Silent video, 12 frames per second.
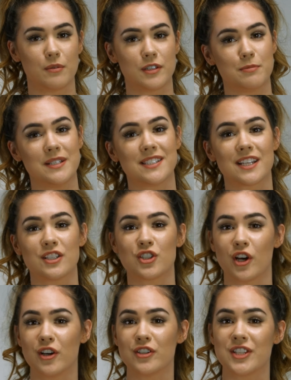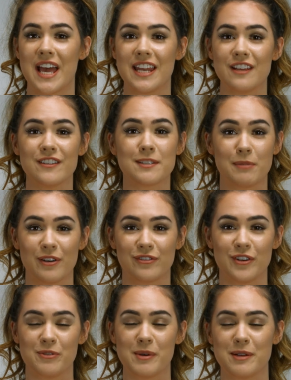which means it can charge any
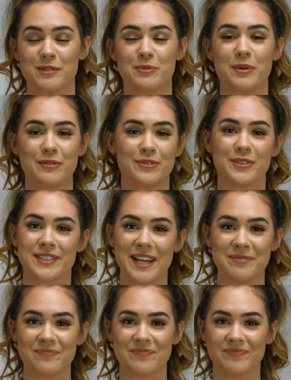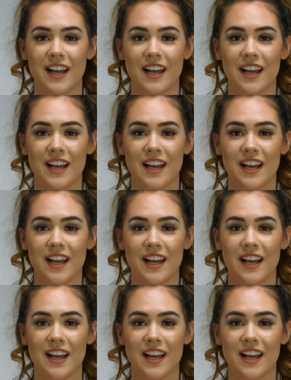smartphone up to one full time.